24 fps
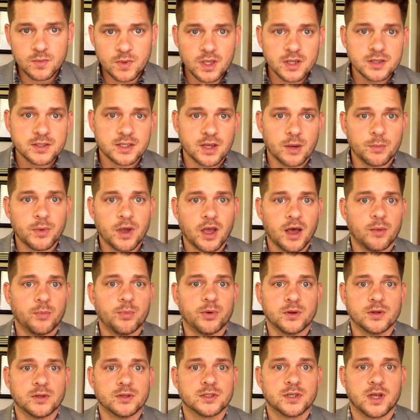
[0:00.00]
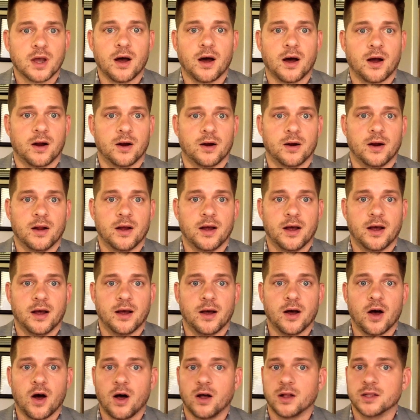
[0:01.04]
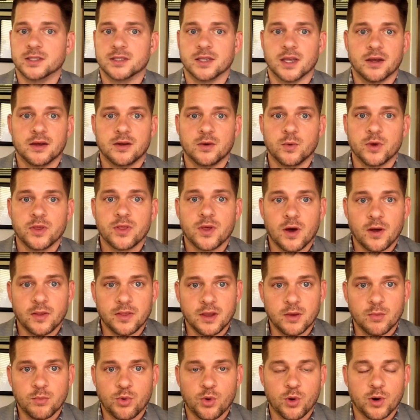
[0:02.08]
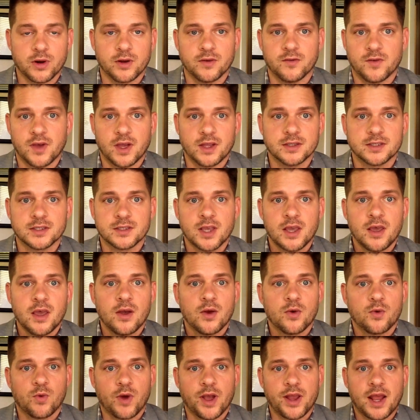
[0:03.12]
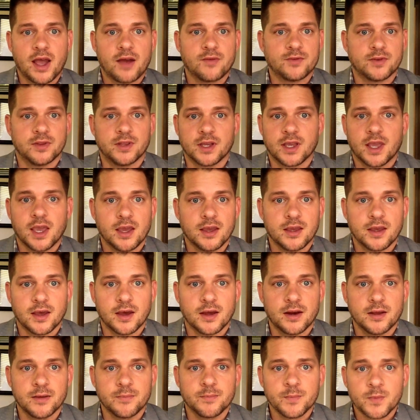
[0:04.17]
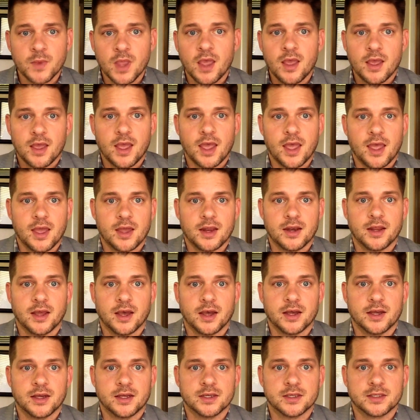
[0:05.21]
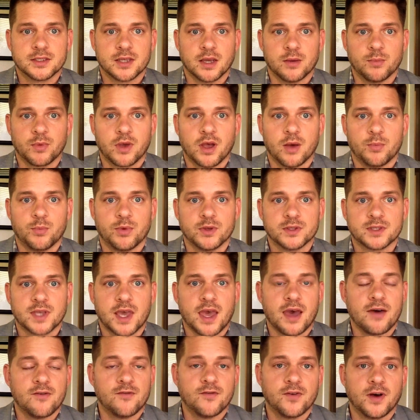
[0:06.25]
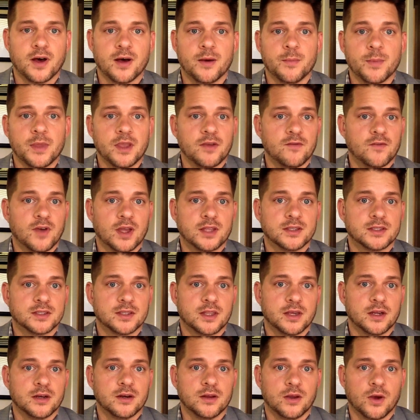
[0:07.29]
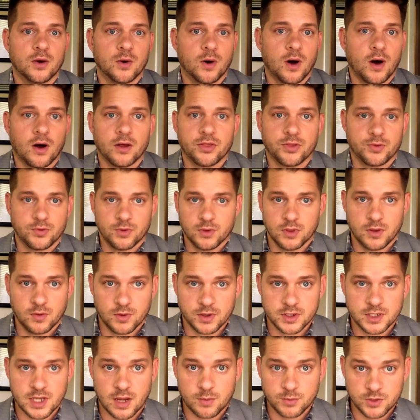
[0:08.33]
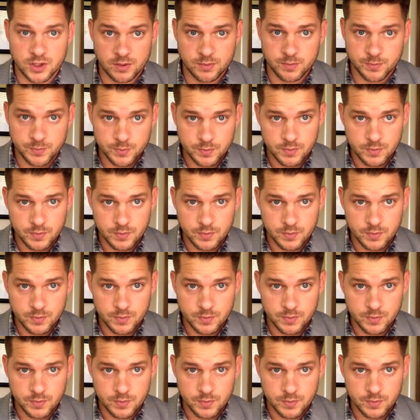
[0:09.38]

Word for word: Some couples are all done with all the important events right after the cake cutting, and some couples have events that go all through the reception,